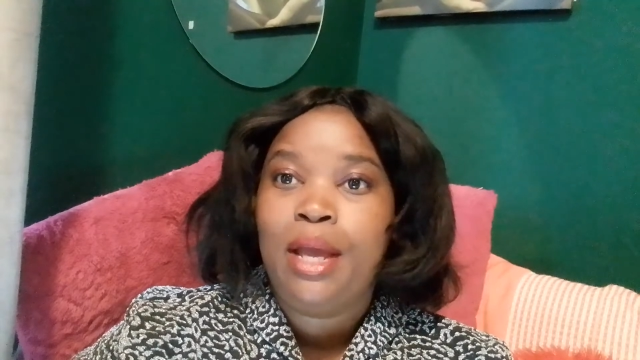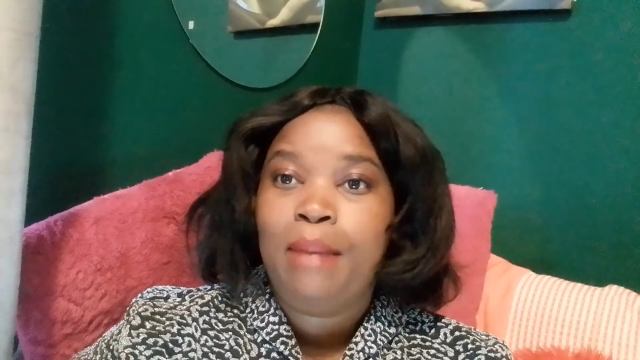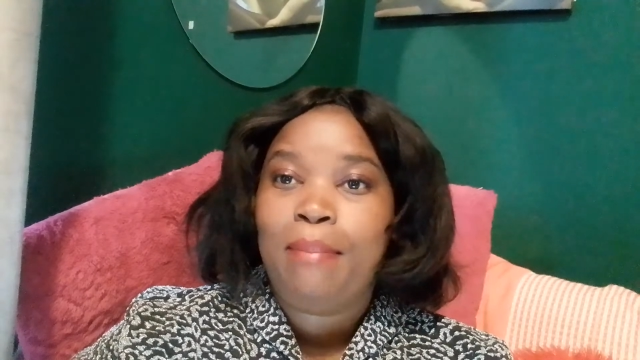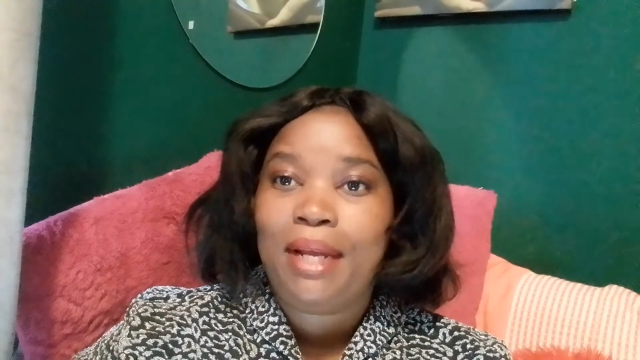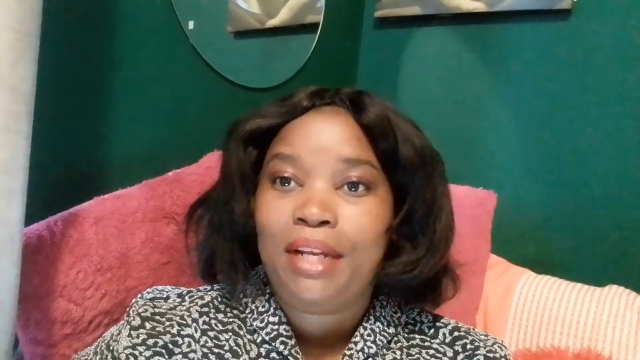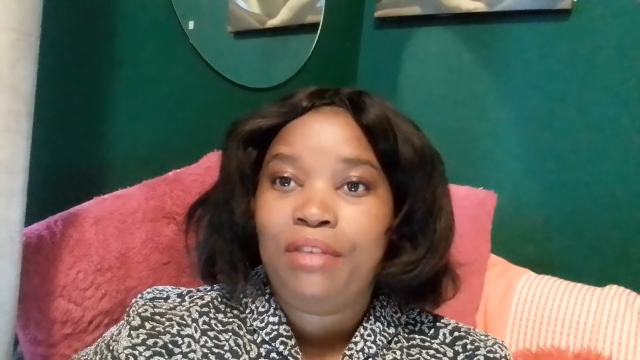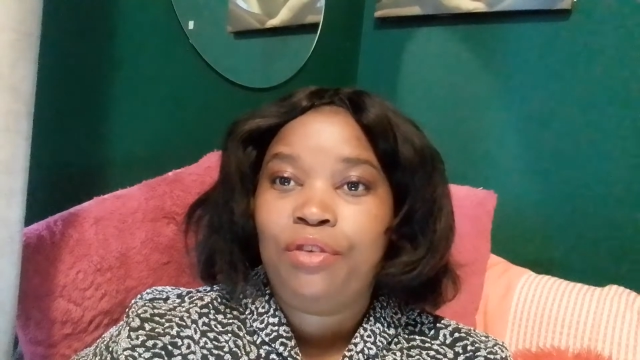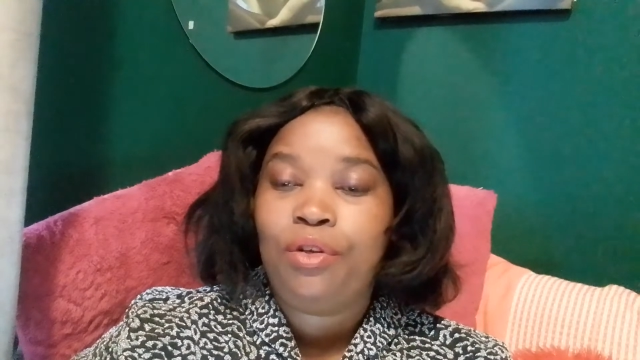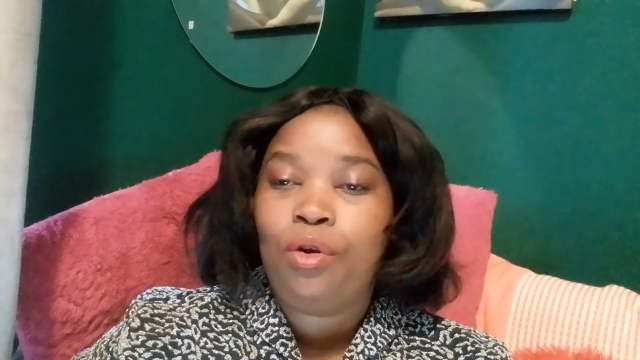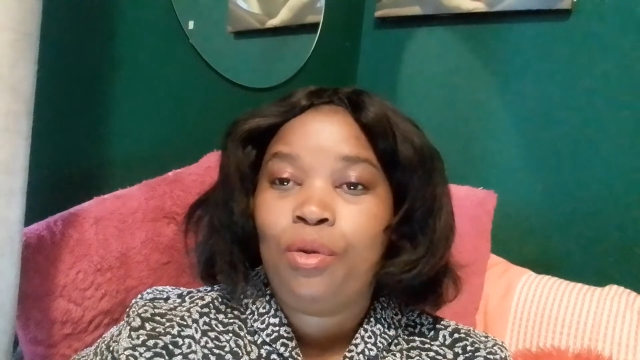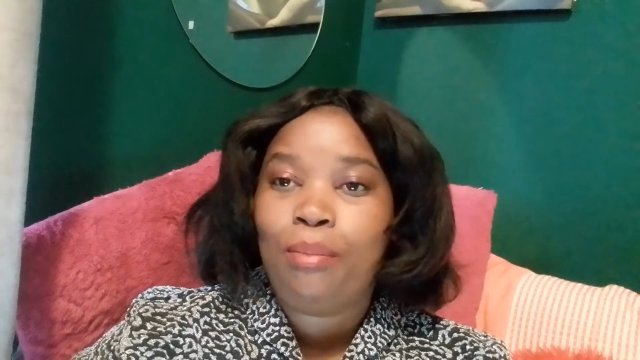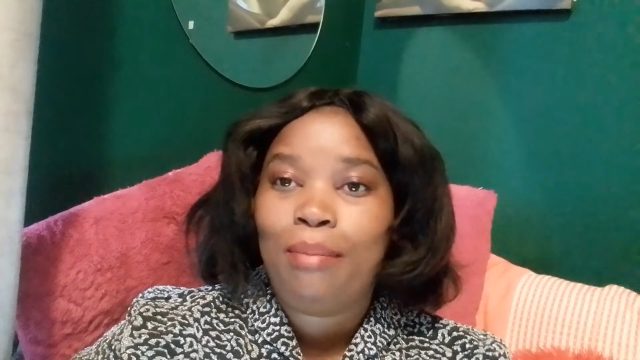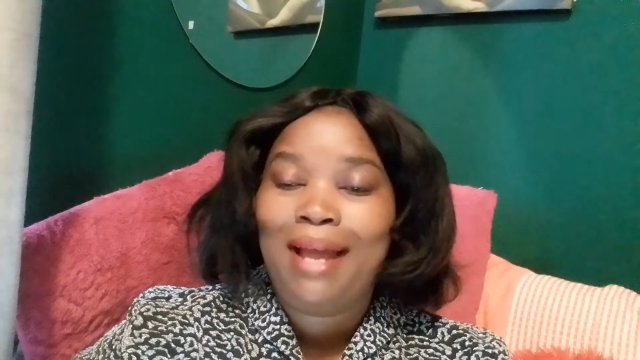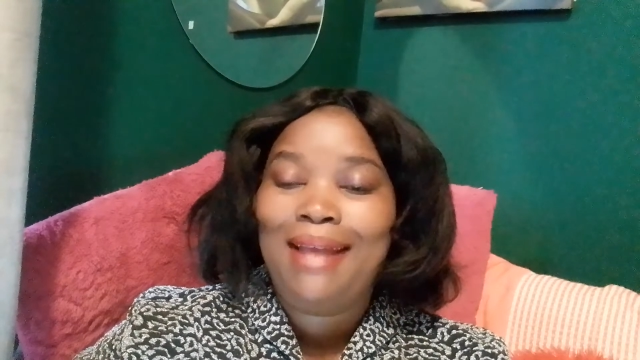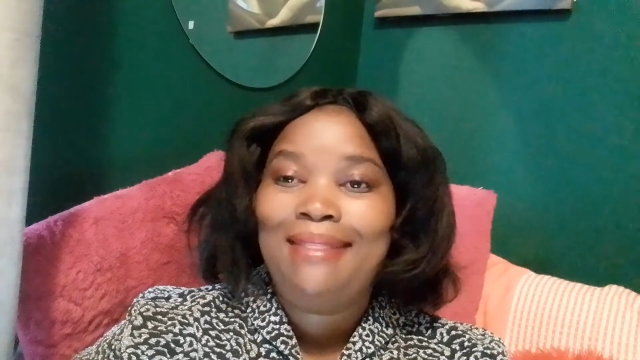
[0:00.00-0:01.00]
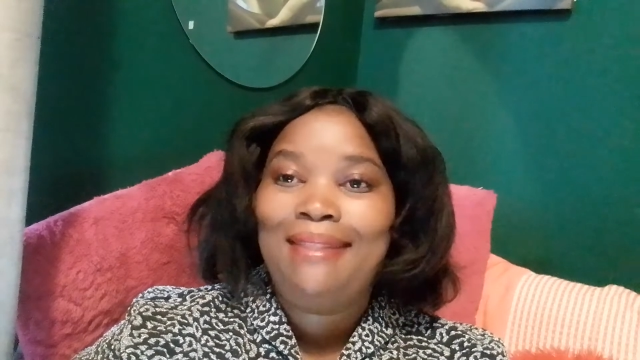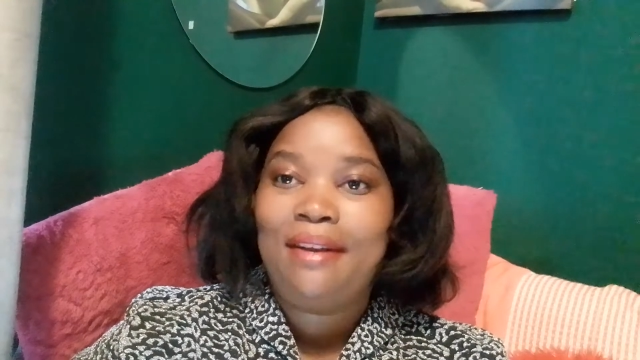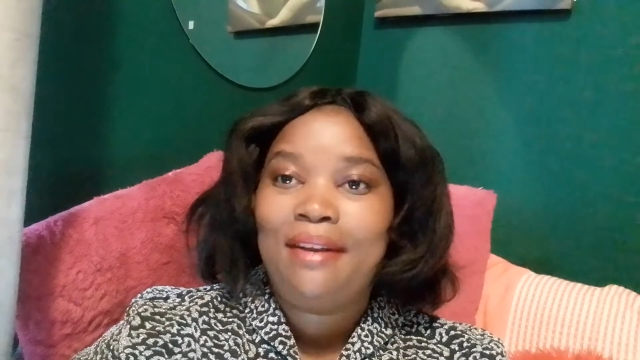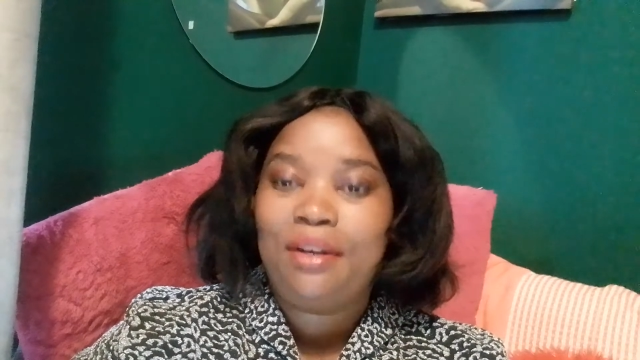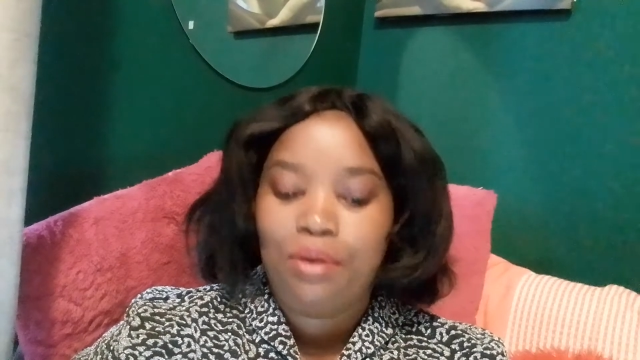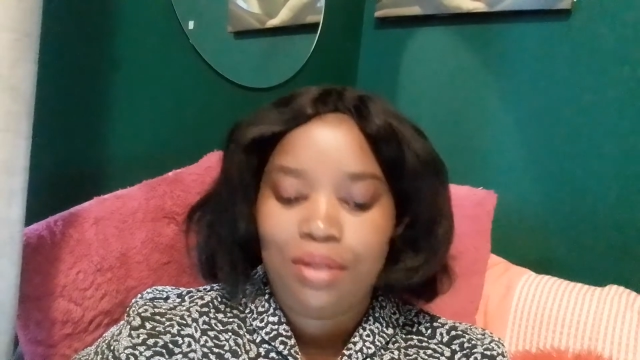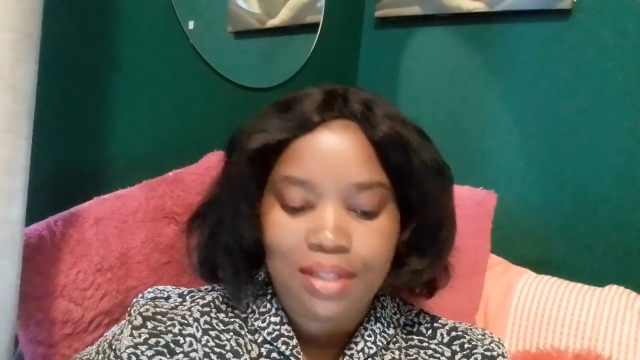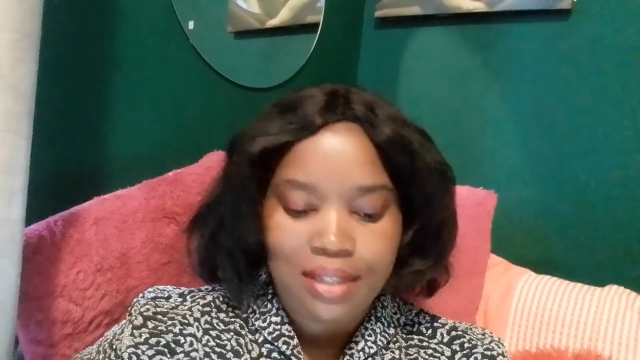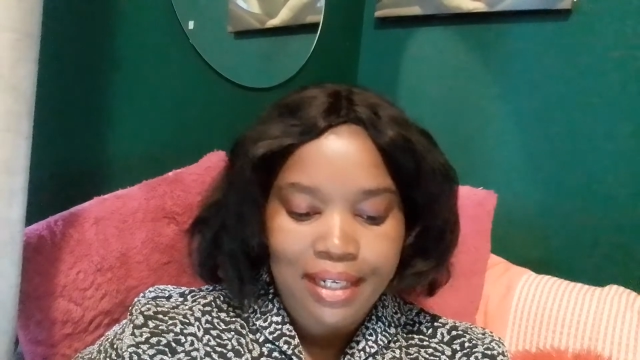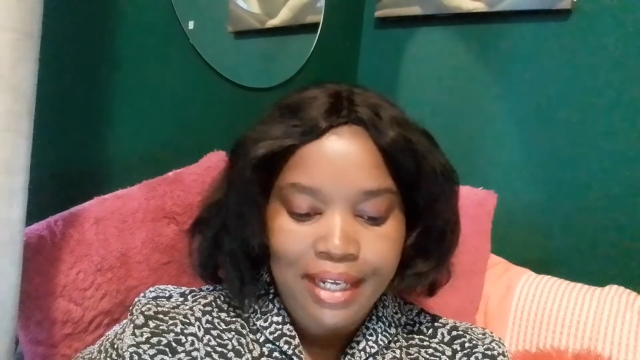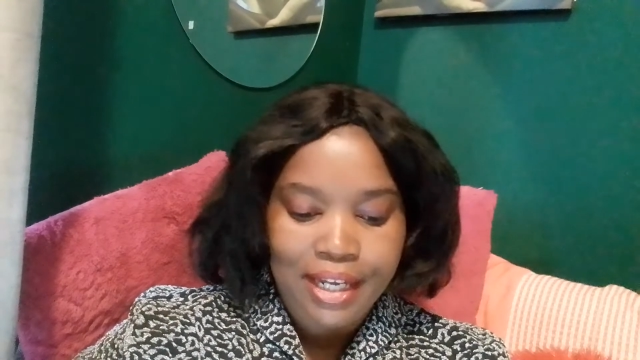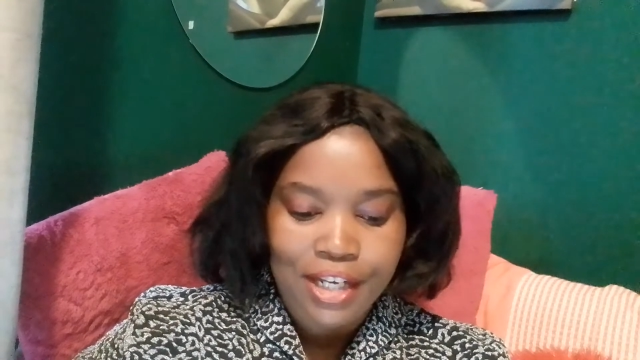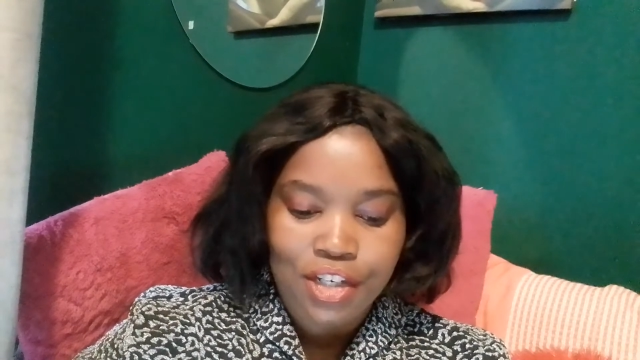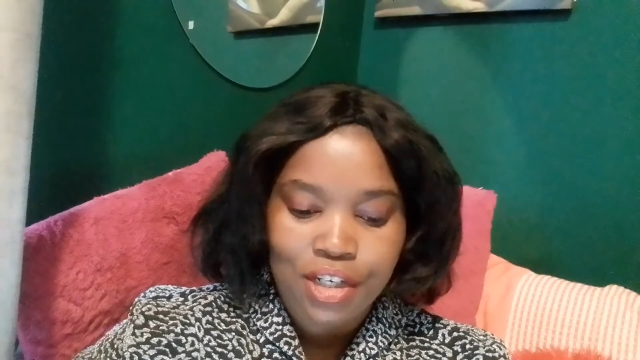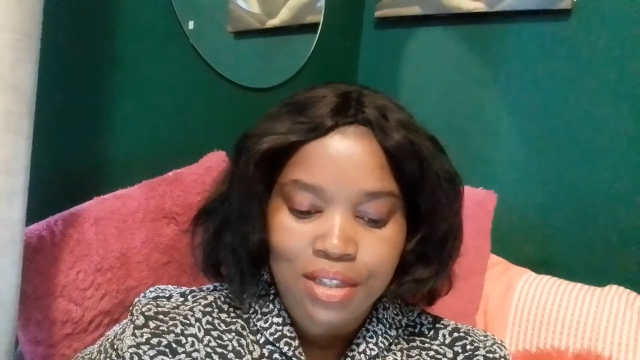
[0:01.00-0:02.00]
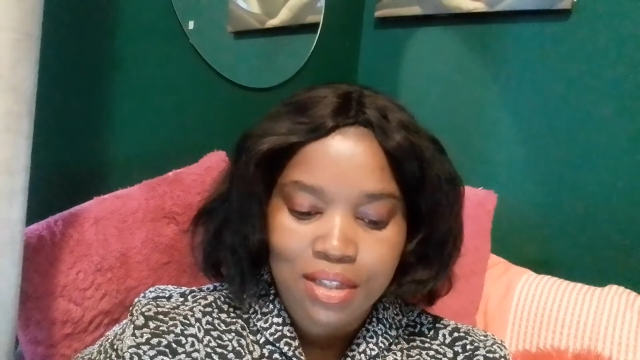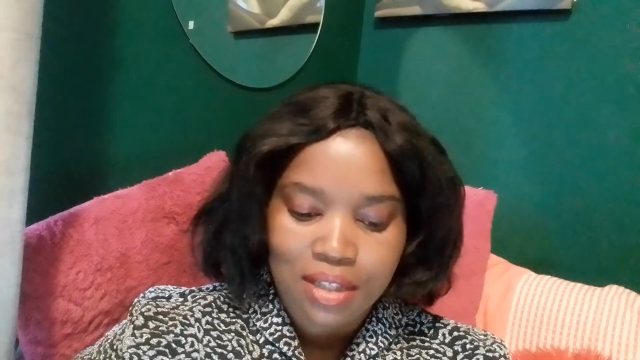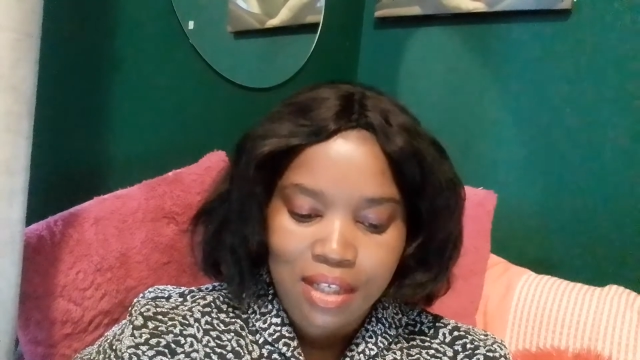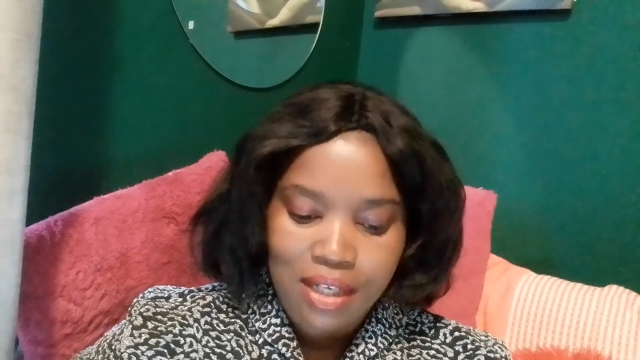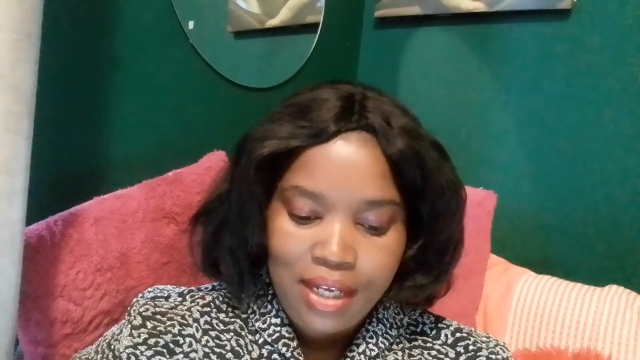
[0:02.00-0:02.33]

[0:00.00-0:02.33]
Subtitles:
But if you combine the reconciliations